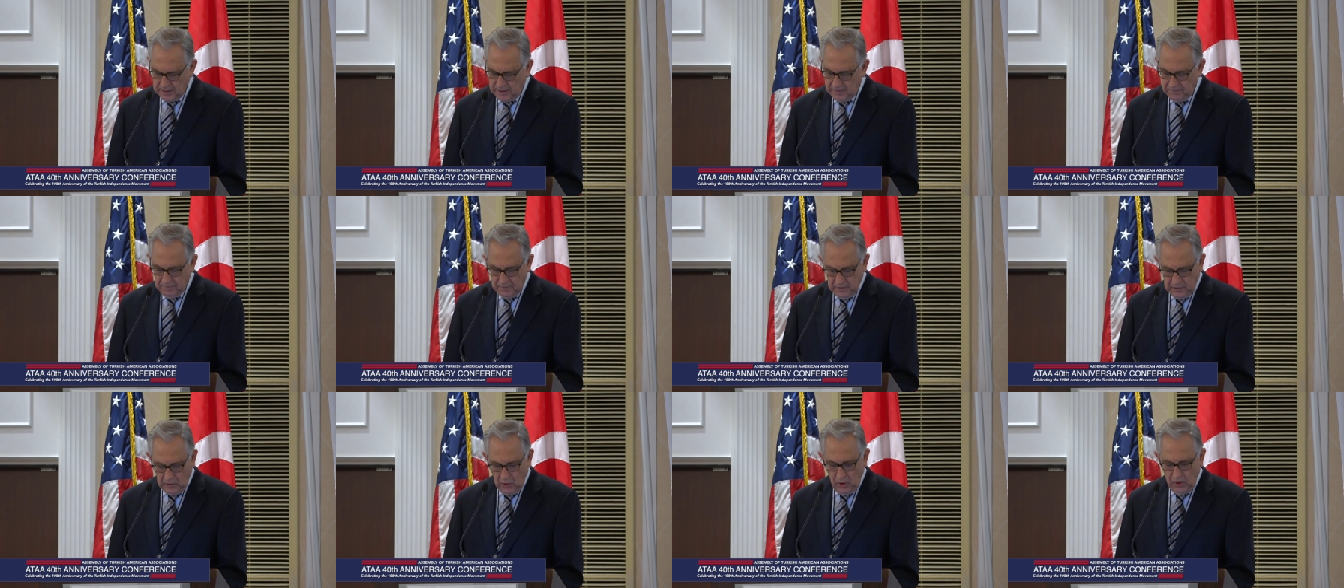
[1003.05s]
and
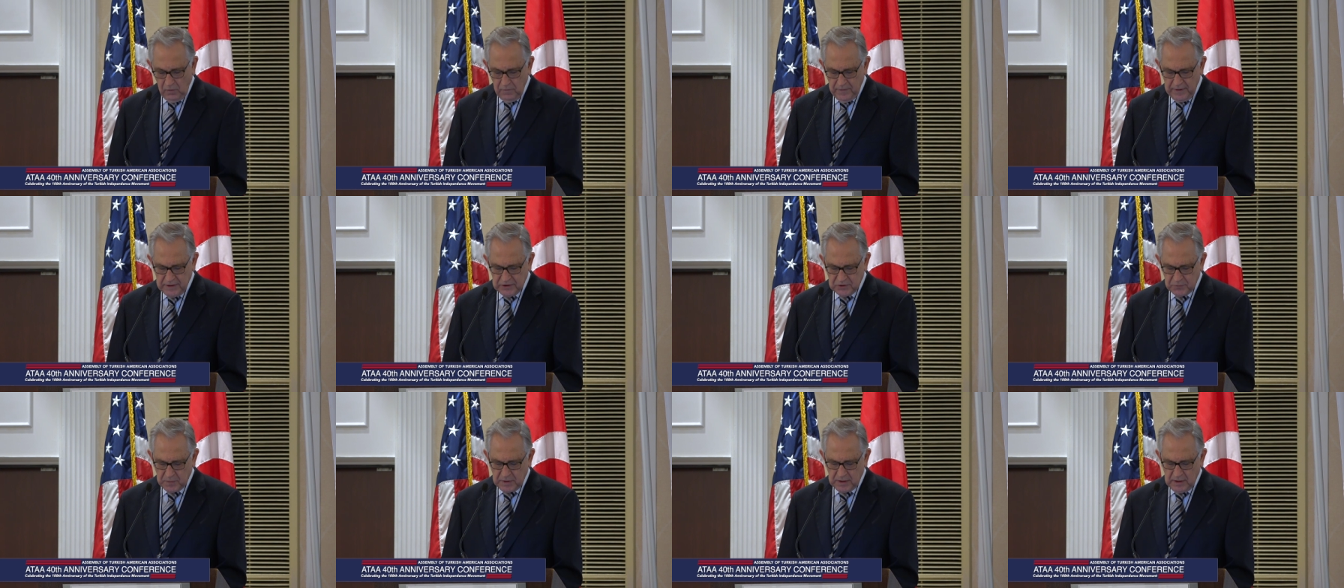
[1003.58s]
will
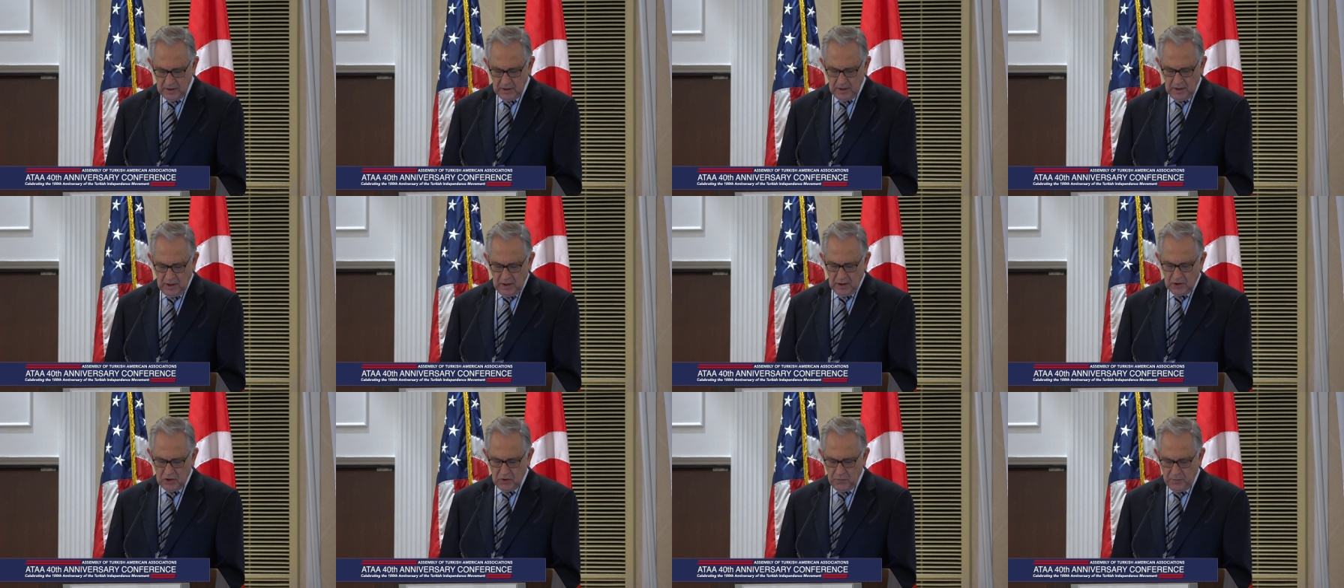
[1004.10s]
always be
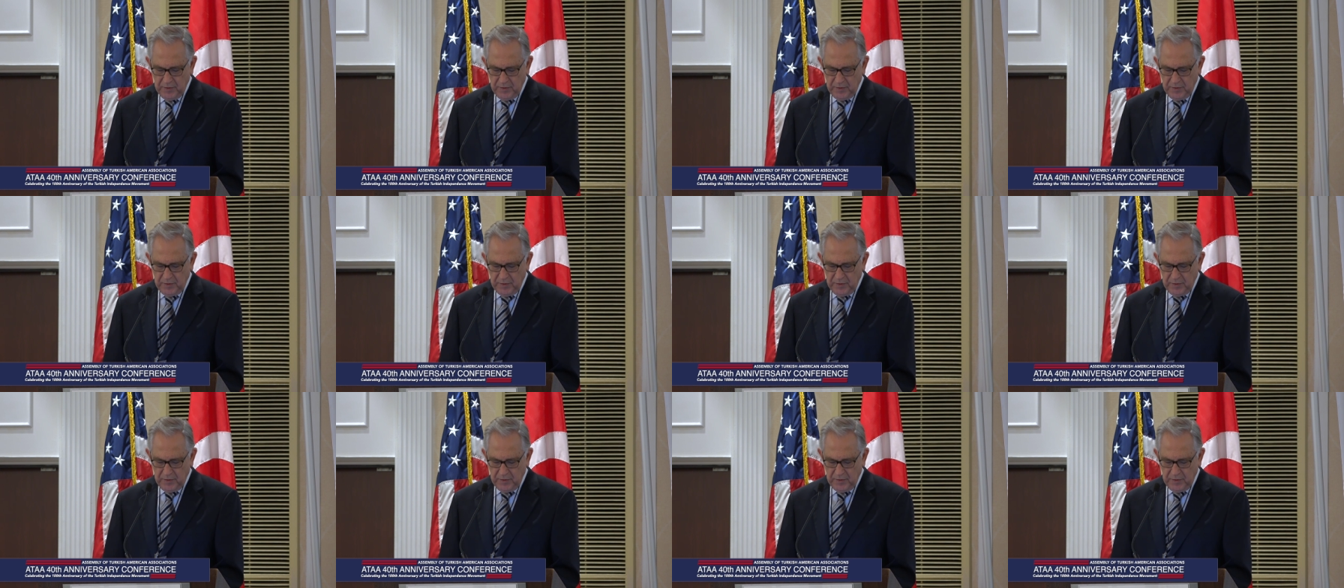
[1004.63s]
the